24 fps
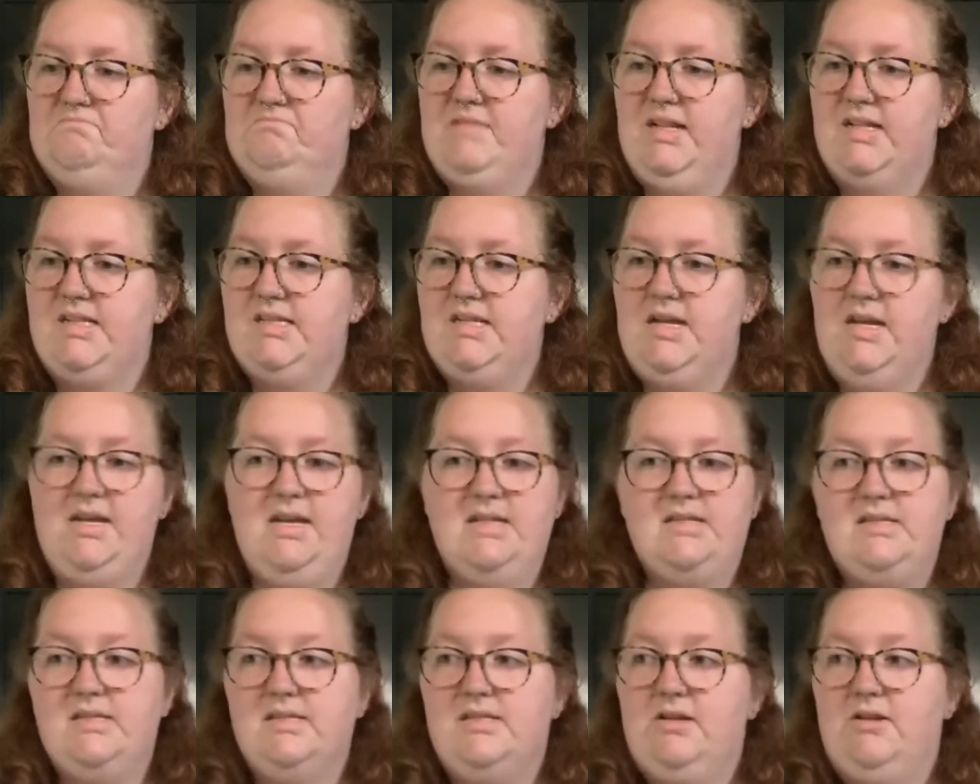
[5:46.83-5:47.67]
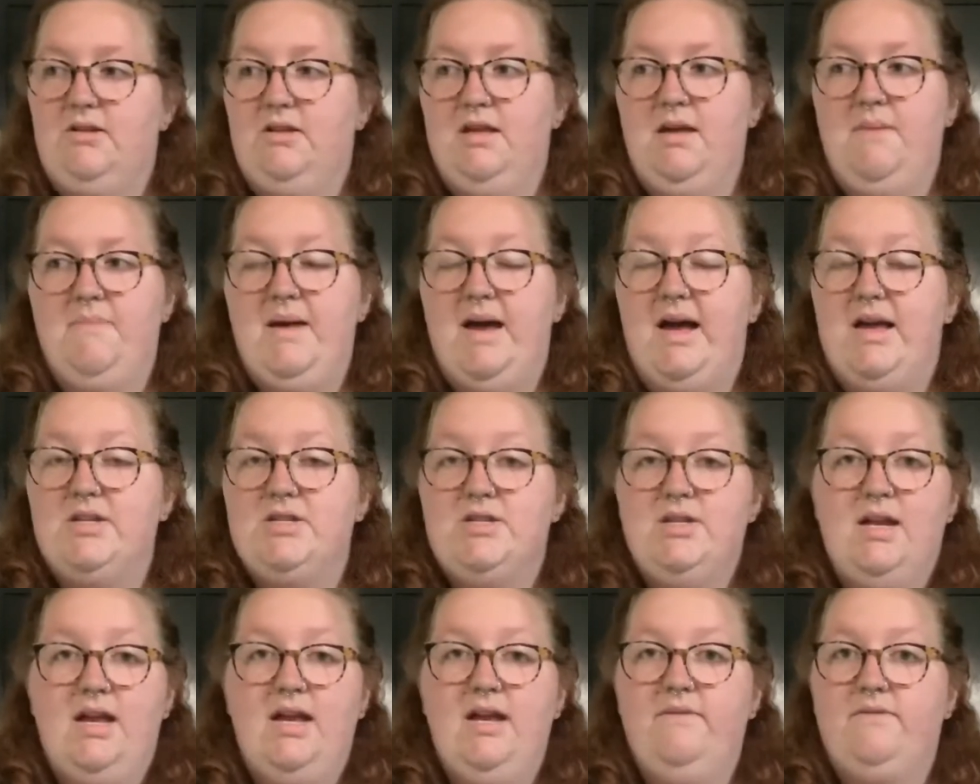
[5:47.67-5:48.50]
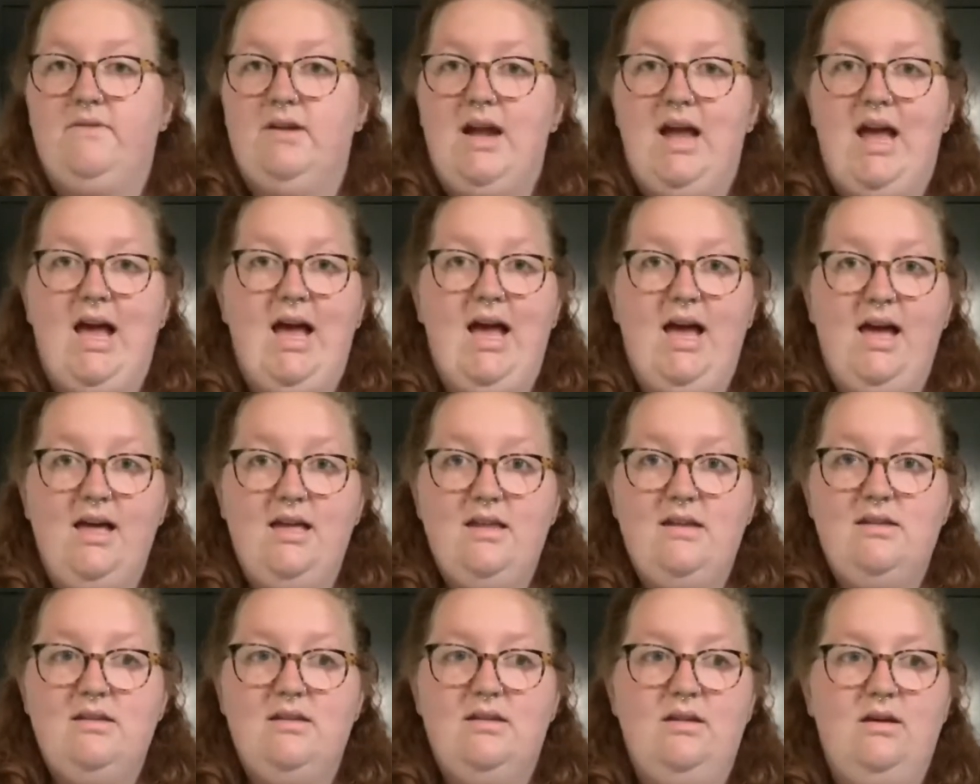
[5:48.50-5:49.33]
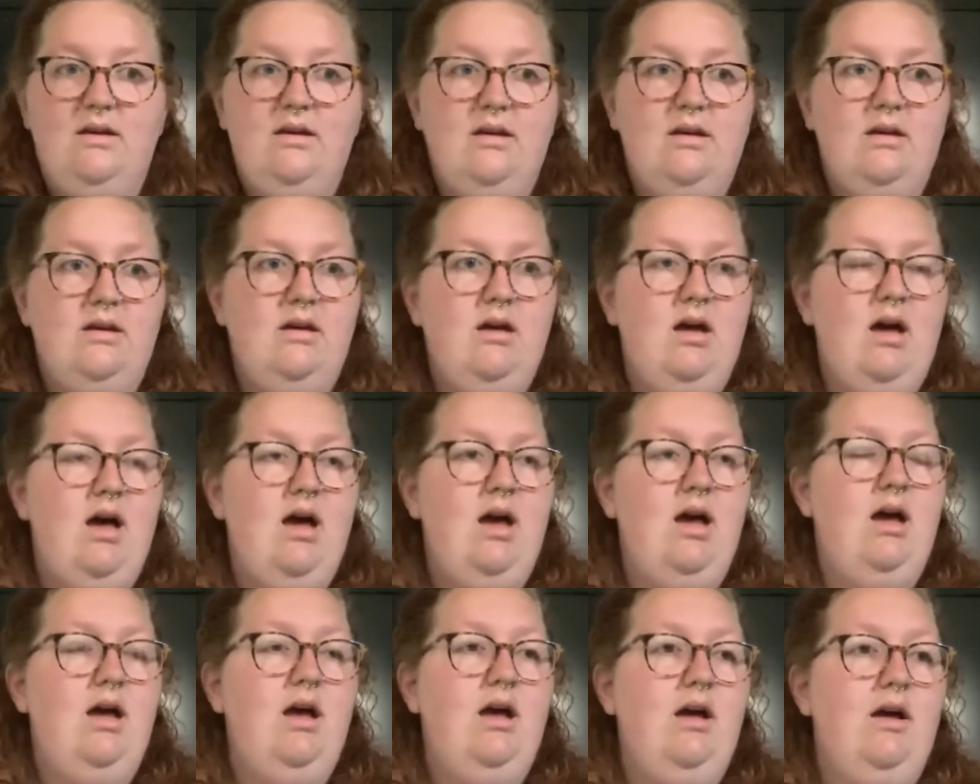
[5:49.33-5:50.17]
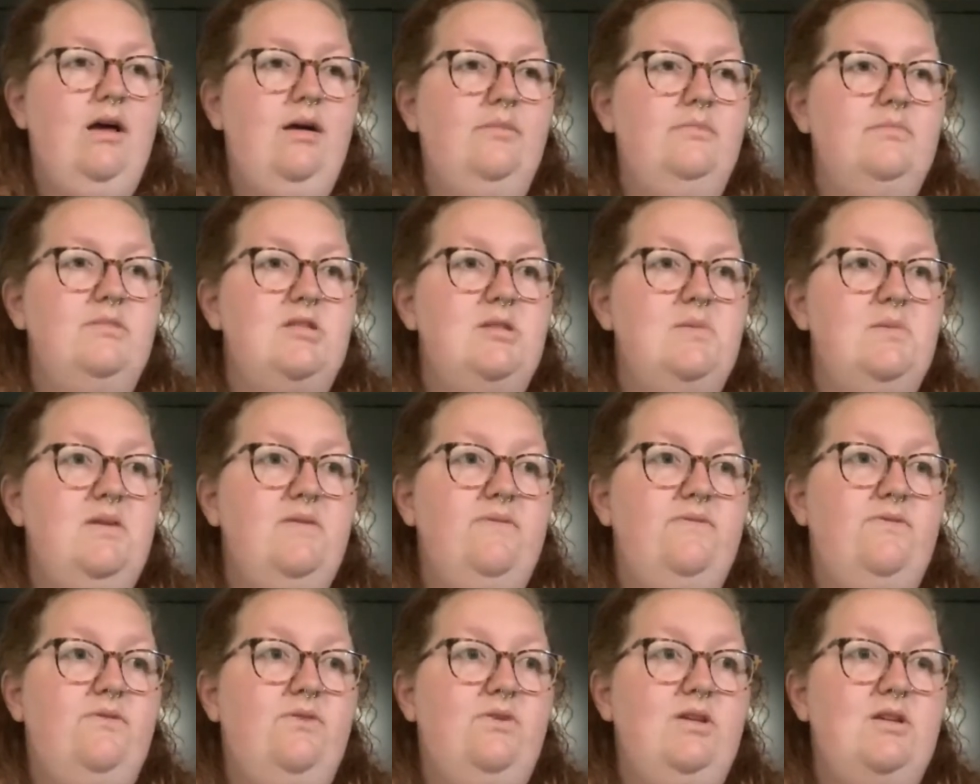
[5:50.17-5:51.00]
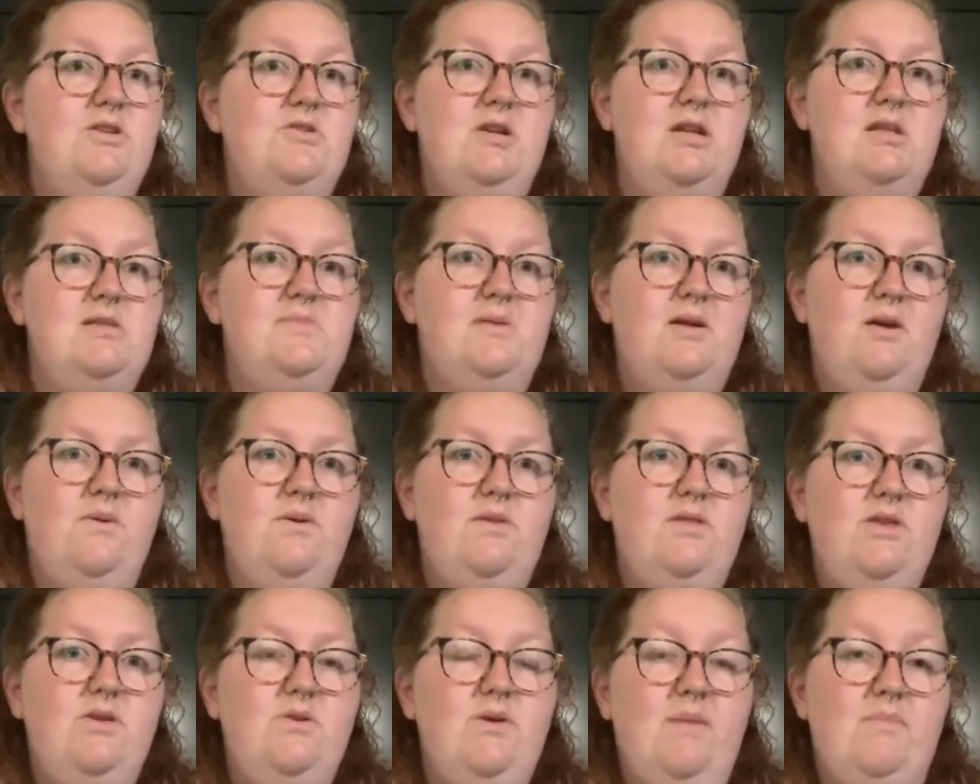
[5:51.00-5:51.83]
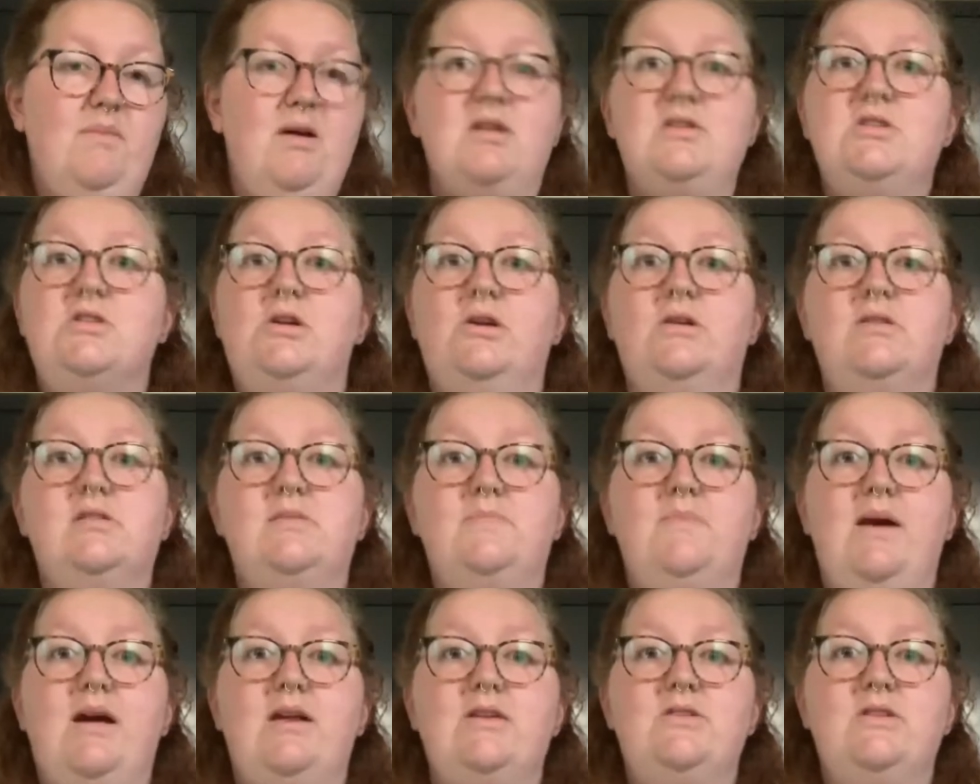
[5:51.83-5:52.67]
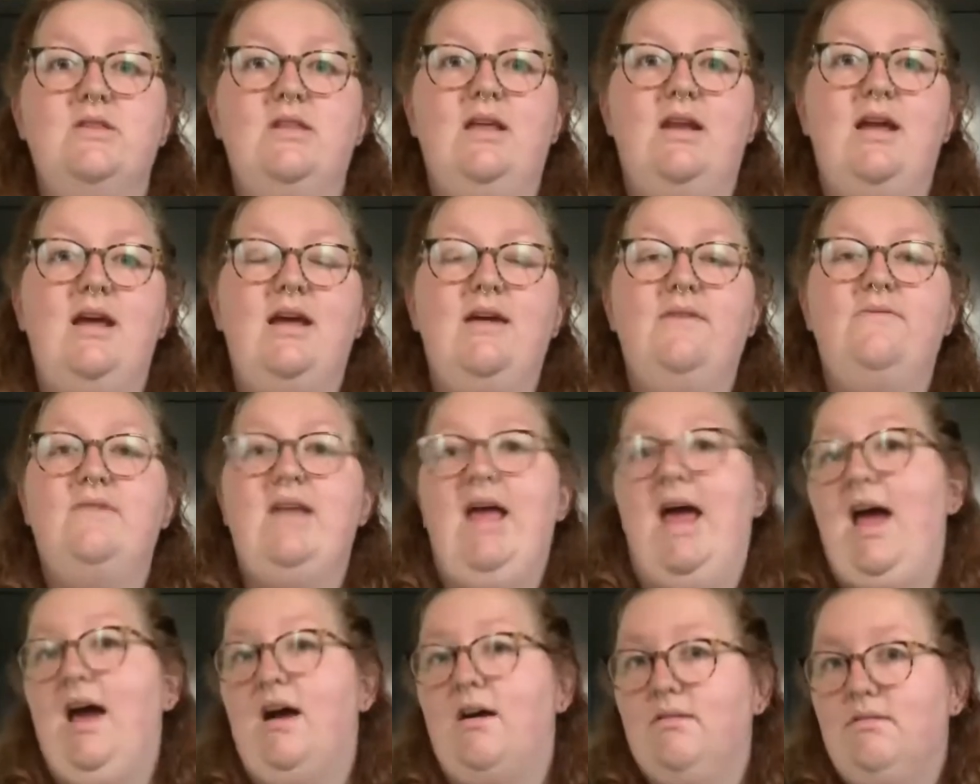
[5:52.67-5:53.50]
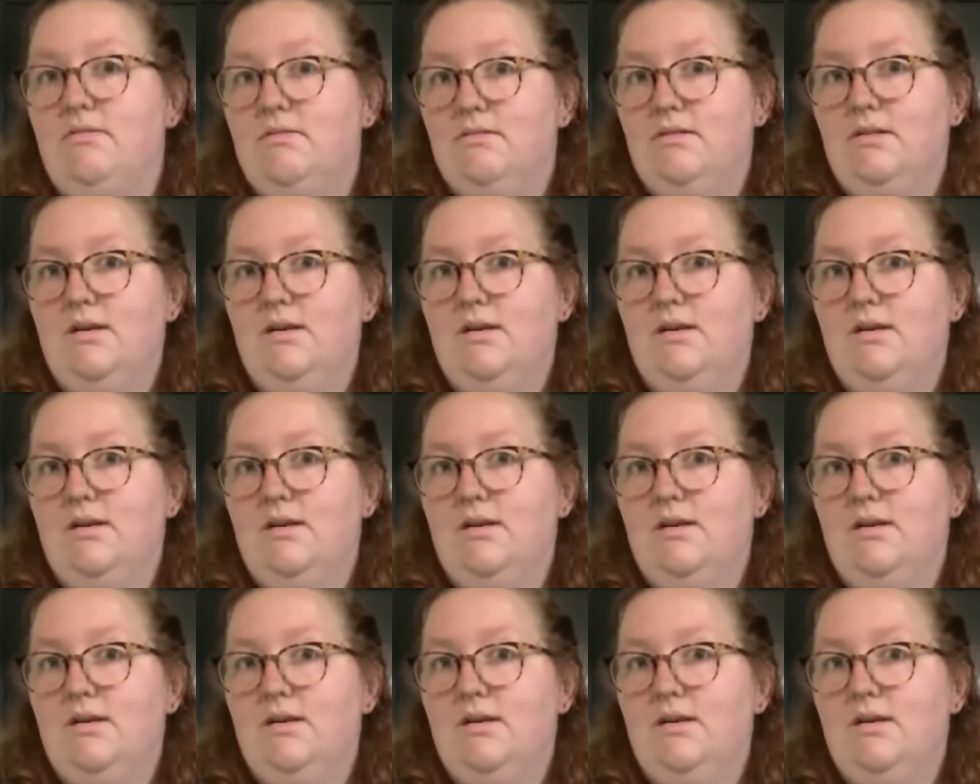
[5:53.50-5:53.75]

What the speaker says: That's not necessarily a passion I ever had. To be fully transparent with you, I'm not sure it's a passion that I have now.